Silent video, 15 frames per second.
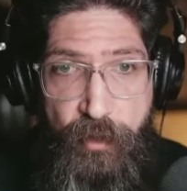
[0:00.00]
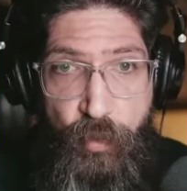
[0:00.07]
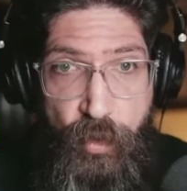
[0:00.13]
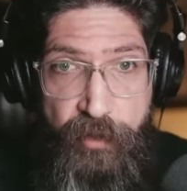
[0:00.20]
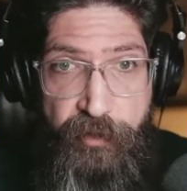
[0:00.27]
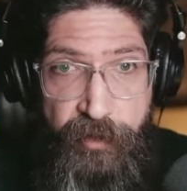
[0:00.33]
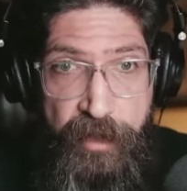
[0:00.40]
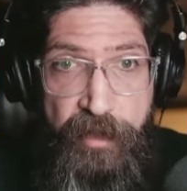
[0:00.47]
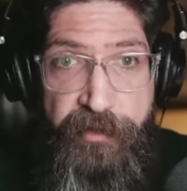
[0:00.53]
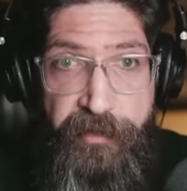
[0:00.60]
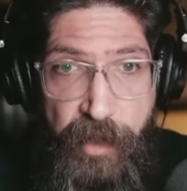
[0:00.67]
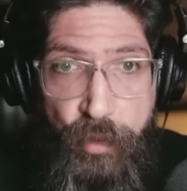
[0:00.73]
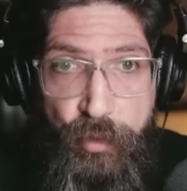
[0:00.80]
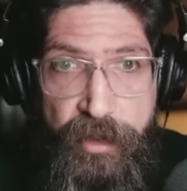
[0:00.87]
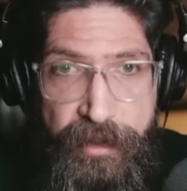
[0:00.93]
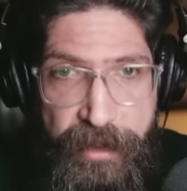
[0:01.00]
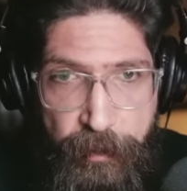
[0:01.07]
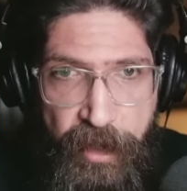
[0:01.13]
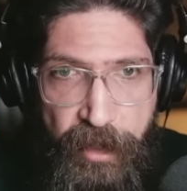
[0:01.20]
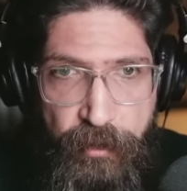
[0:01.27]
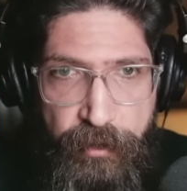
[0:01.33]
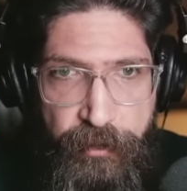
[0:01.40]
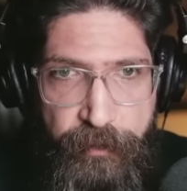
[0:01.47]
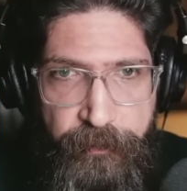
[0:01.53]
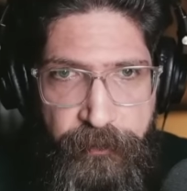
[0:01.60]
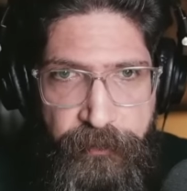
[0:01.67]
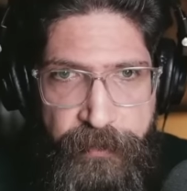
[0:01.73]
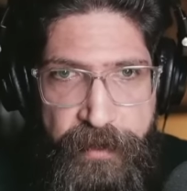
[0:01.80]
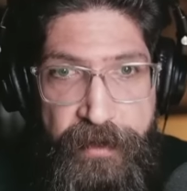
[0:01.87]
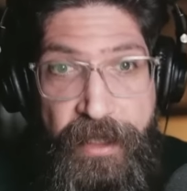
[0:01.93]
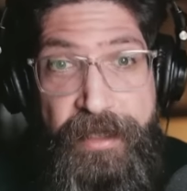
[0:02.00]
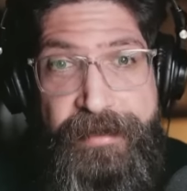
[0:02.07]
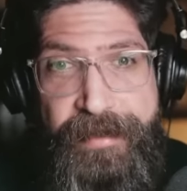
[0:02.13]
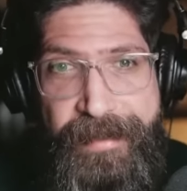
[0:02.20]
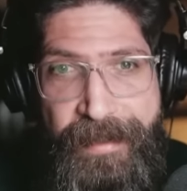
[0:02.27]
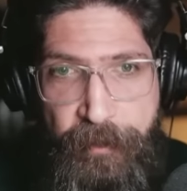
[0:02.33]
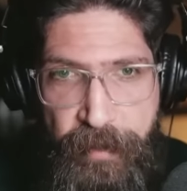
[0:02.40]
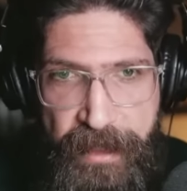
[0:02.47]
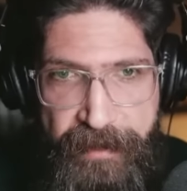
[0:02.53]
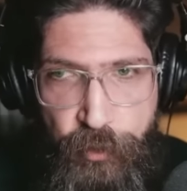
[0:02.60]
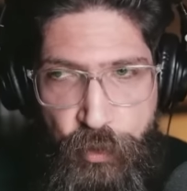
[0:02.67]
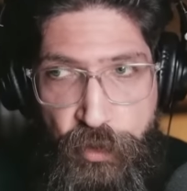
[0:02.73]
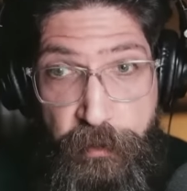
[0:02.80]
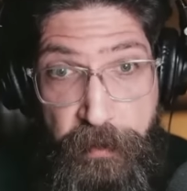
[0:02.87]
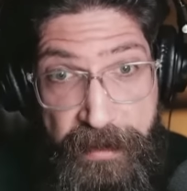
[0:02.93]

was in southern Lebanon, not in Beirut.